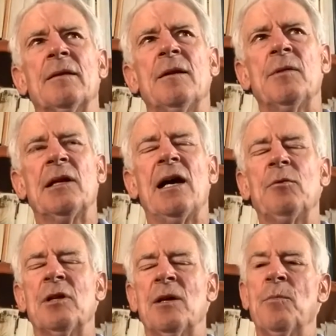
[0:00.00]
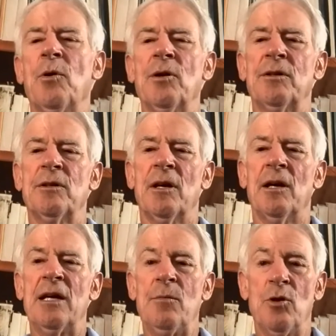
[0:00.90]
typically I would import
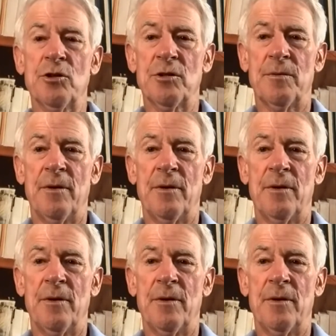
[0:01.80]
ebooks,